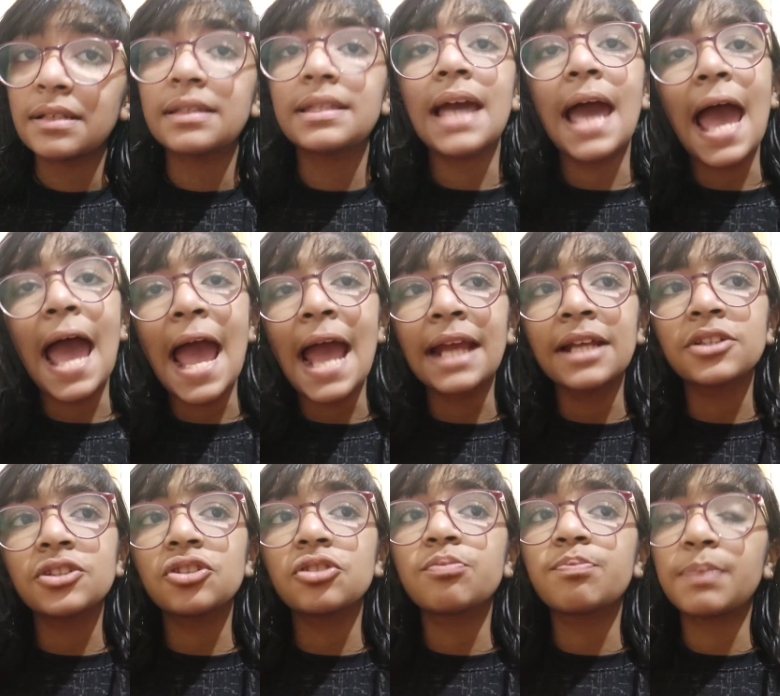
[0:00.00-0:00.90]
The
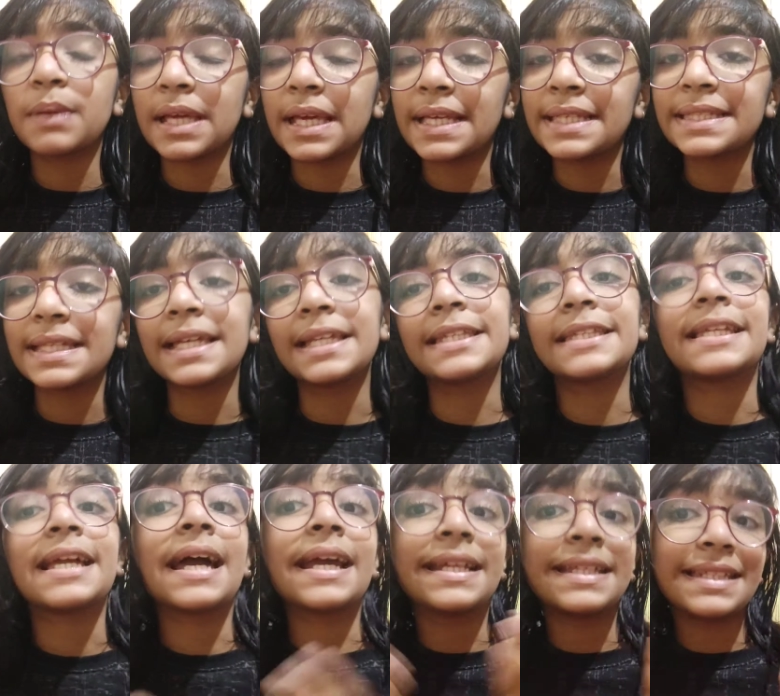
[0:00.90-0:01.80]
act took place in
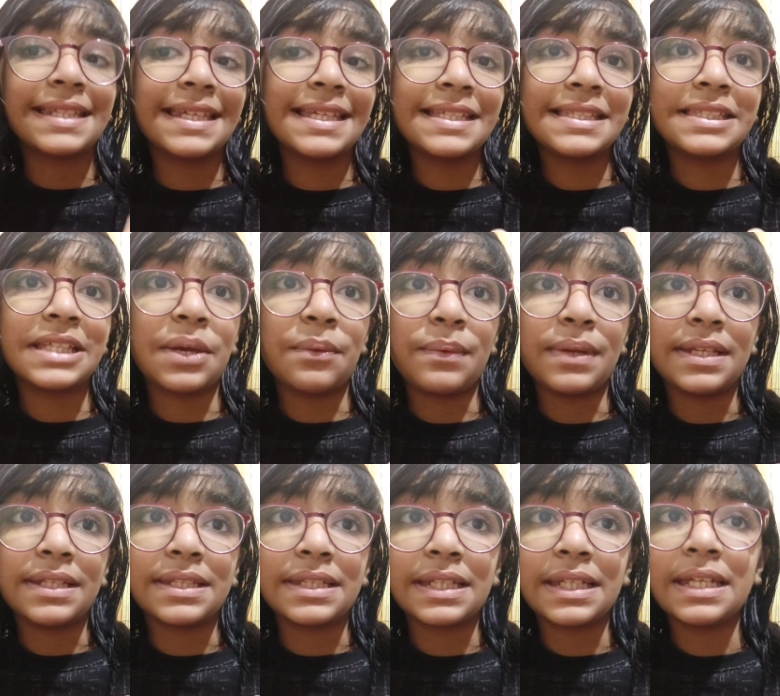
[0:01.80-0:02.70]

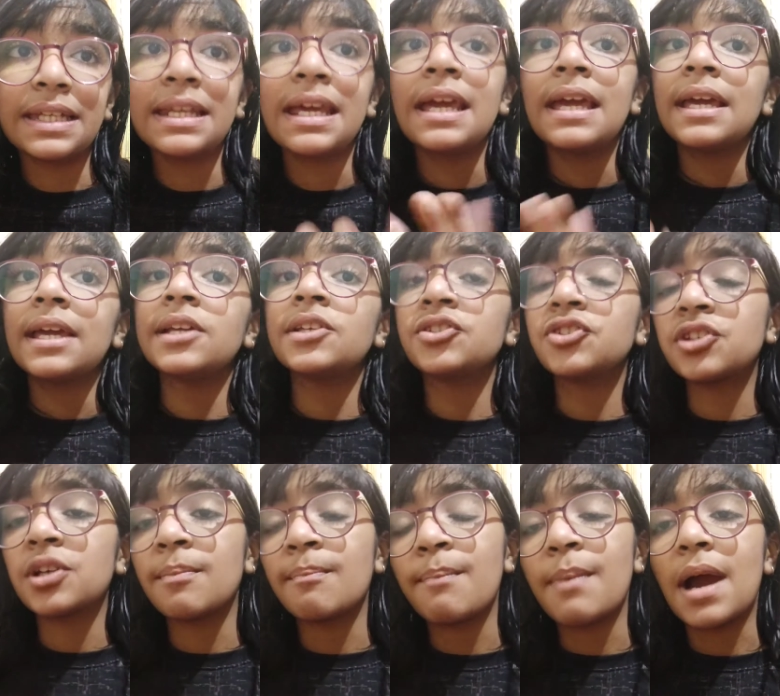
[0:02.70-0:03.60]
1917 in
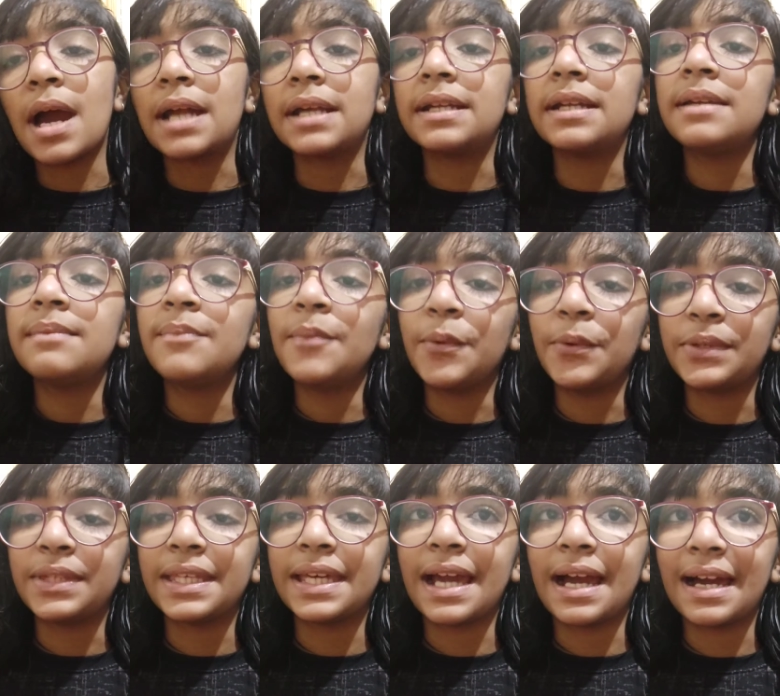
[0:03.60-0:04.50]
Champaran,
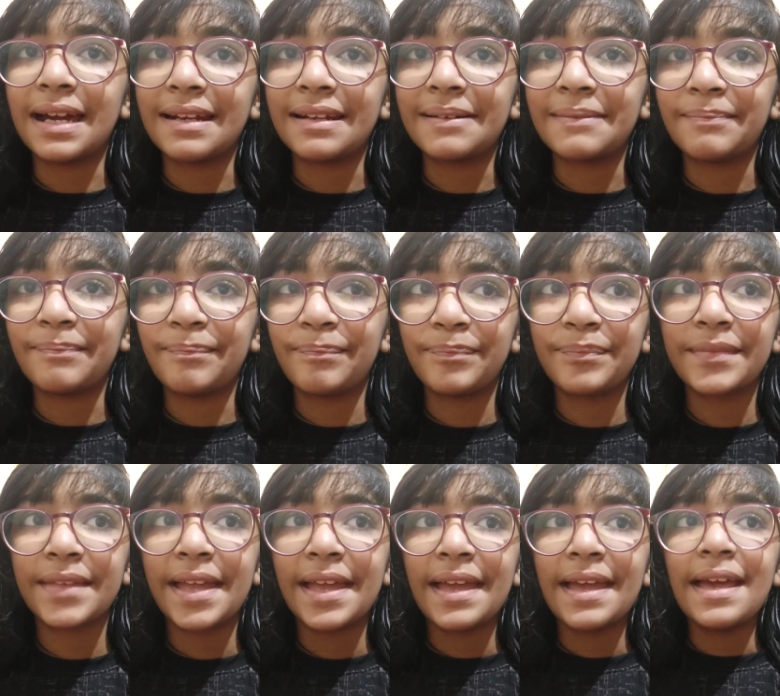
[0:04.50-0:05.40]
Motihari.
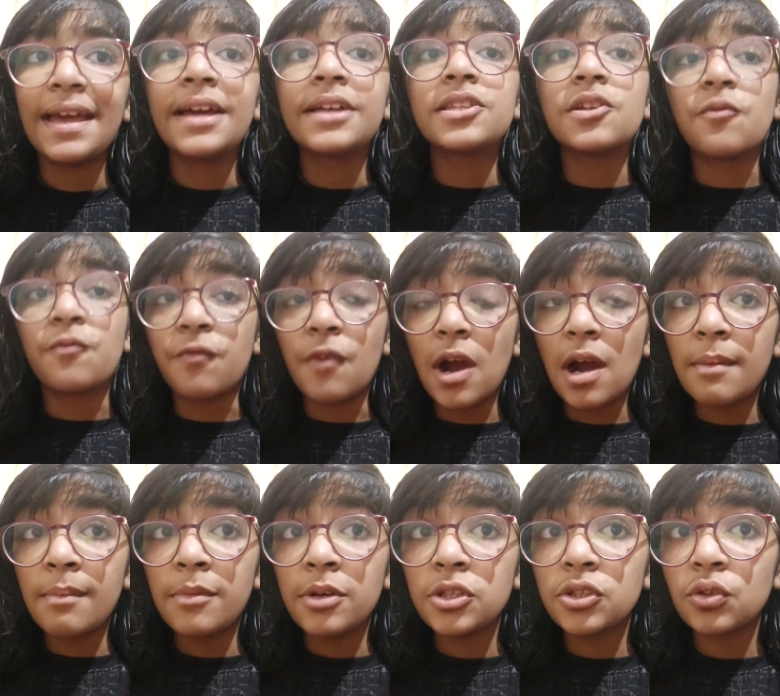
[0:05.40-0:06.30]
The
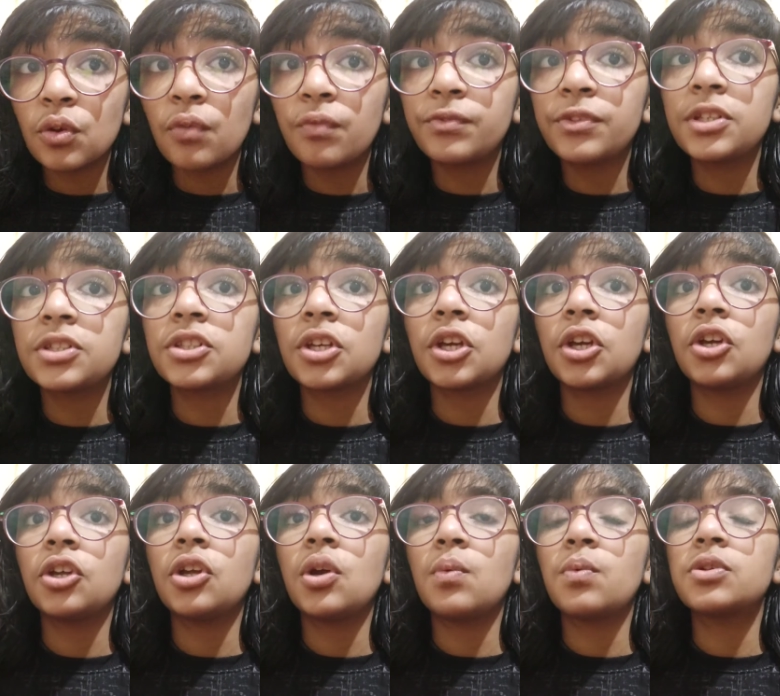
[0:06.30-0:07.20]
farmers of this
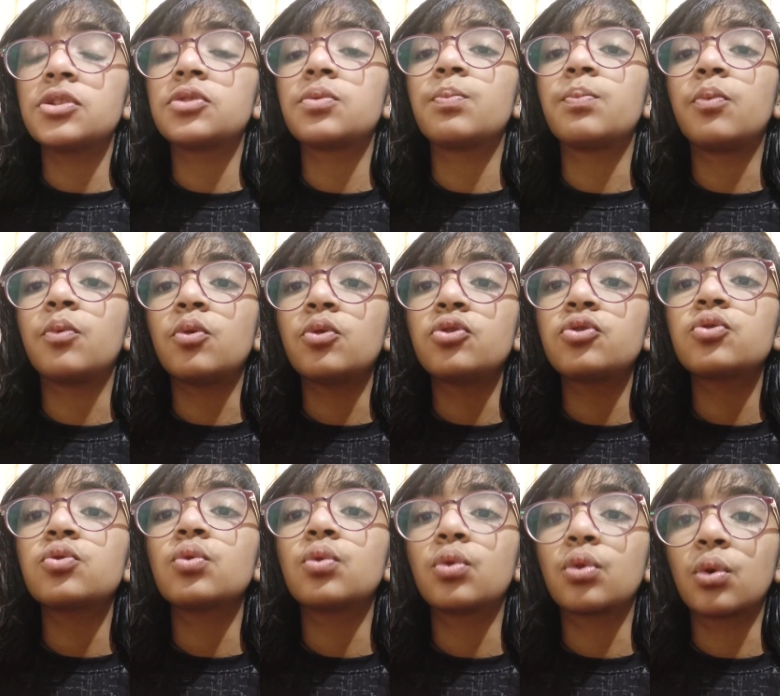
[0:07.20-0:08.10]
area were supposed
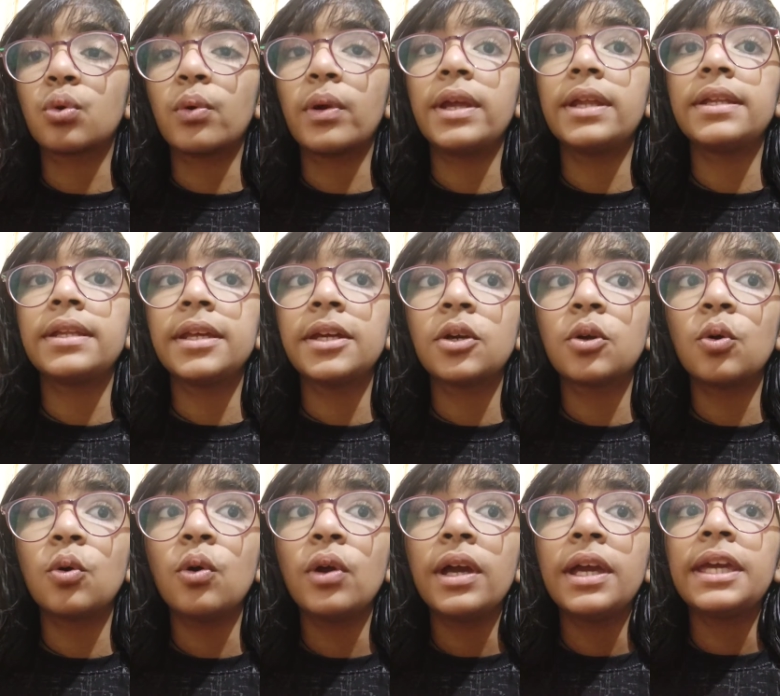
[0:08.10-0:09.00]
to grow
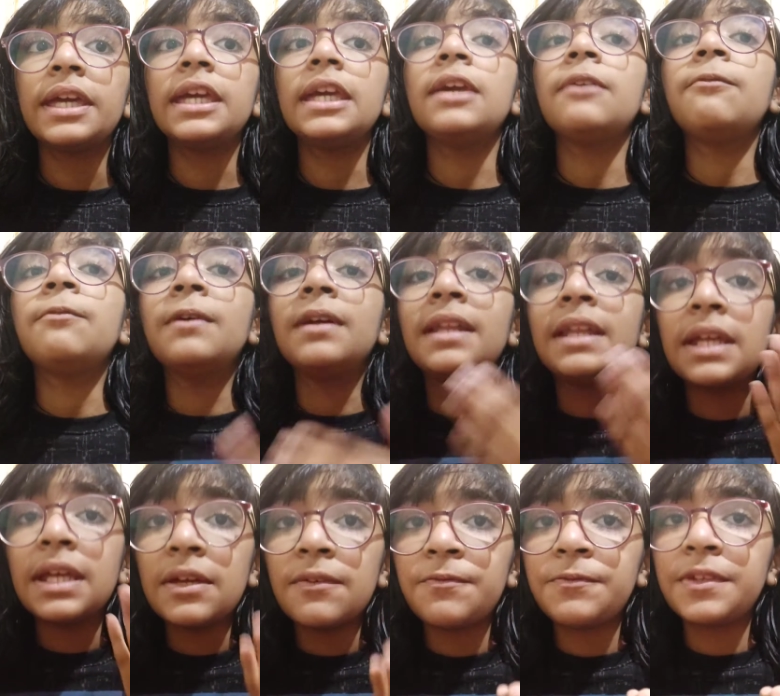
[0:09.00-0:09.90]
indigo even
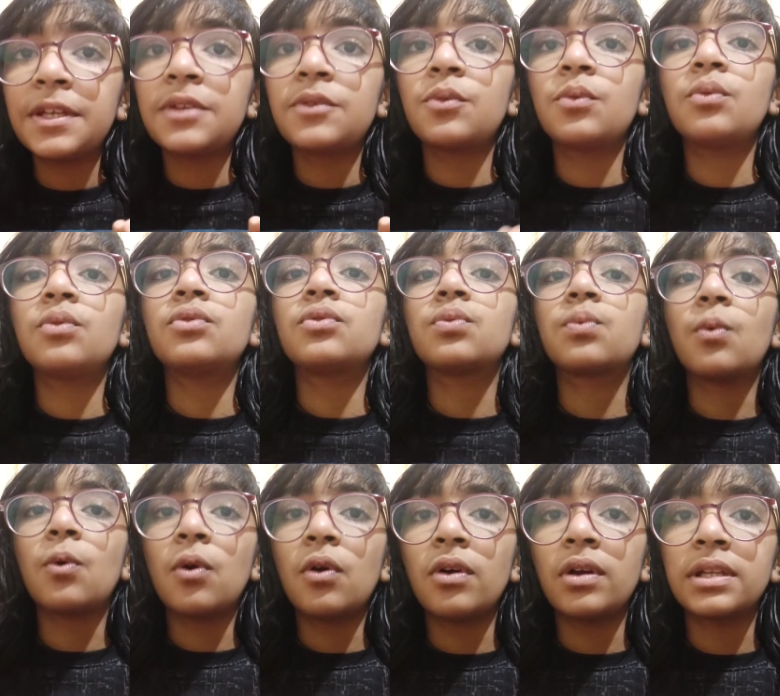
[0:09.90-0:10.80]
if they don't
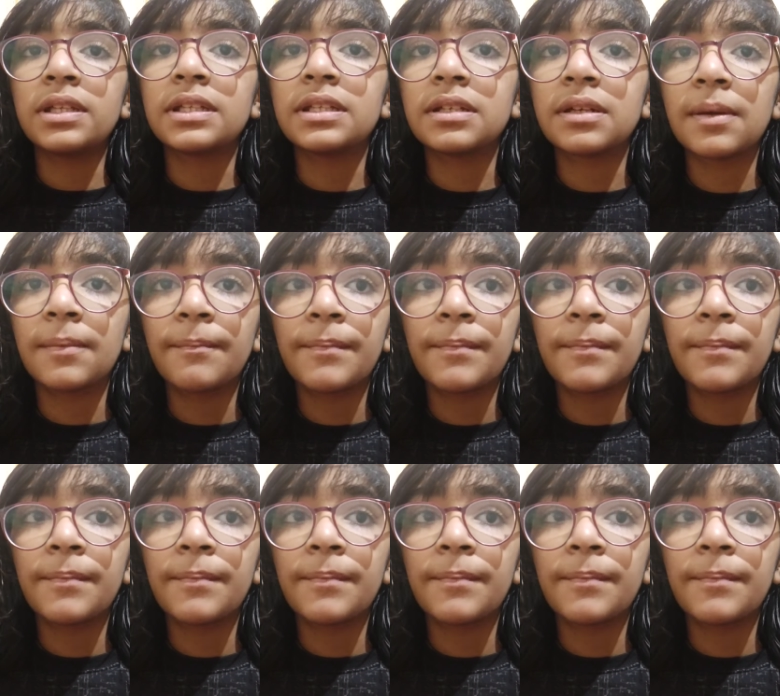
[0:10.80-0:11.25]
want.